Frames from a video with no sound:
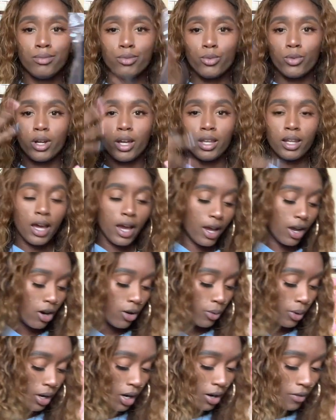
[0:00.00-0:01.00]
ring light
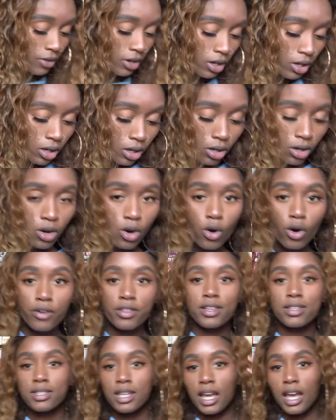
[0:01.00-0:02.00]
or whatever,
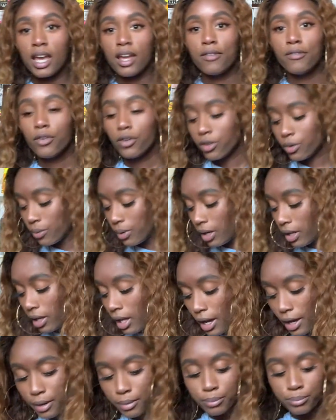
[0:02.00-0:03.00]
or the stand for the ring
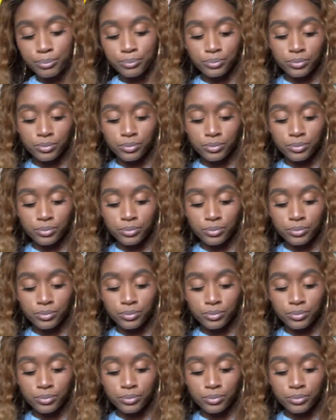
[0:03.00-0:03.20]
light.